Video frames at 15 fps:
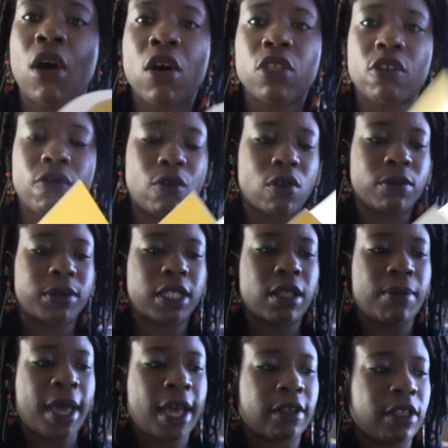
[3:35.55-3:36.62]
all the forms in
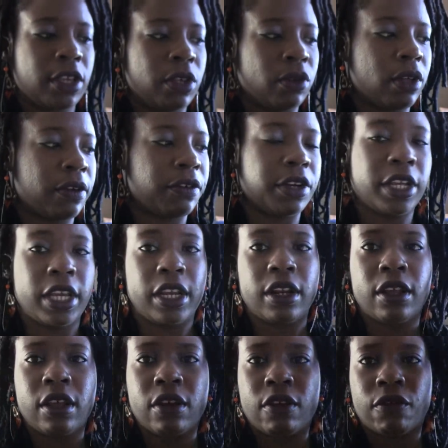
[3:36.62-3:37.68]
the back that you'll ever need
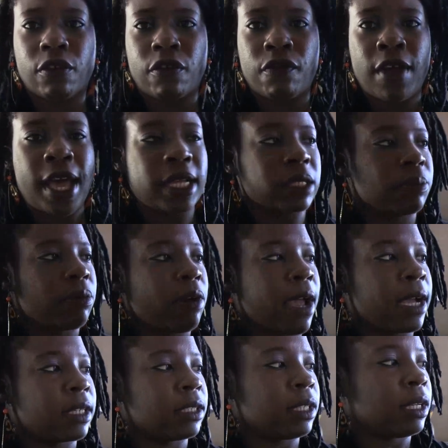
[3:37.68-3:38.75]
for facts
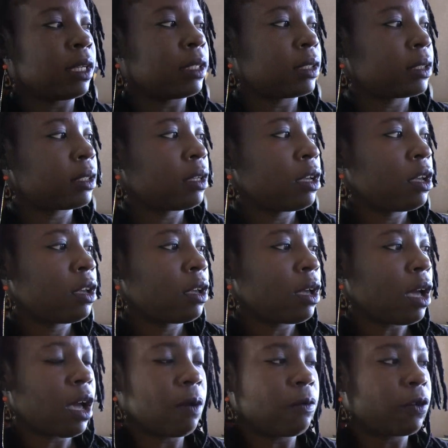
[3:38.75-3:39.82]
practice,
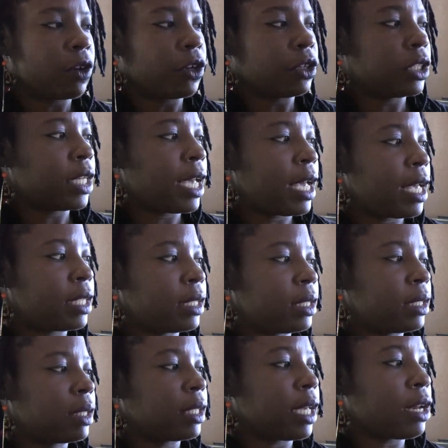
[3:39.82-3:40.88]
um, for your
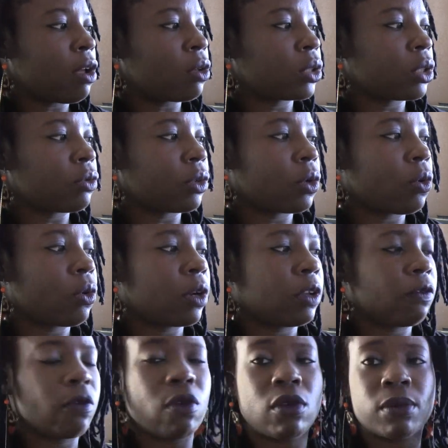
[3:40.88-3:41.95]
tests, and also
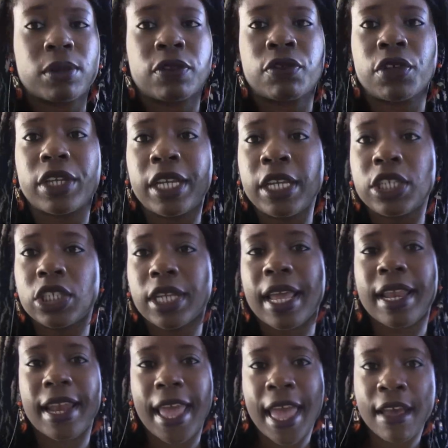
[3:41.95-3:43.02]
recording forms for each
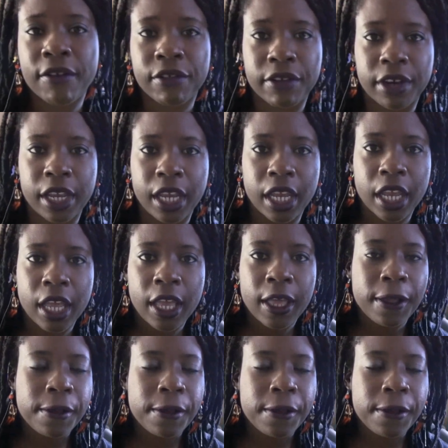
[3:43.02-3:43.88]
and every